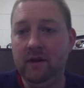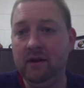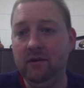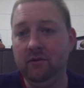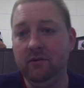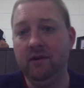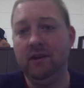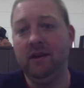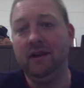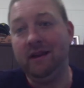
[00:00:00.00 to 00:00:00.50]
and it
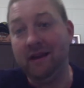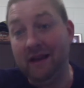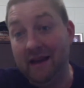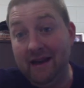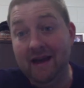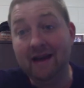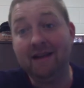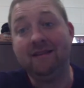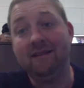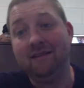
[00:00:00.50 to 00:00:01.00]
really
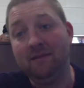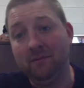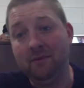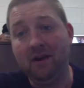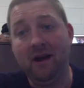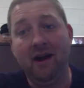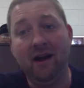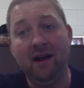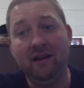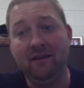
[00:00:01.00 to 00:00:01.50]
connected some
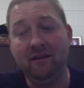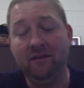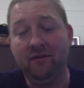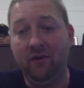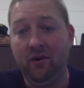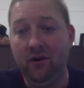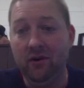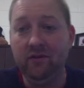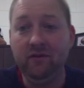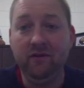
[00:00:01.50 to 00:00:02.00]
dots as
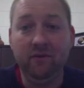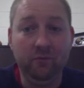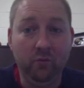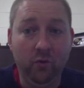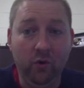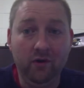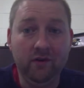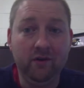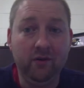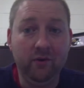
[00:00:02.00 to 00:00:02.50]
far as some
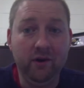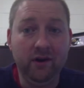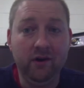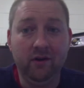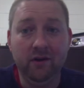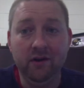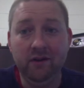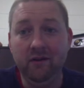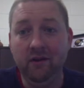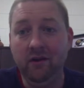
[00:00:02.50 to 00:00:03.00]
work that we'd
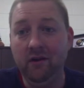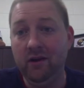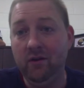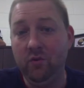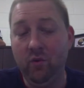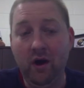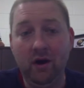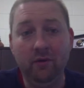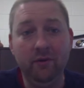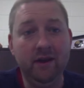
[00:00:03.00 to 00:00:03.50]
already done
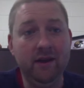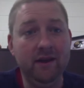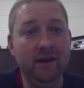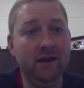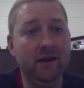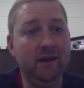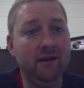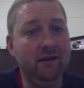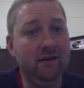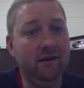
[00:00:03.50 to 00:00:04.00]
and why we
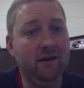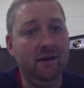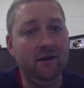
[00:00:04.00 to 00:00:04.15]
did it.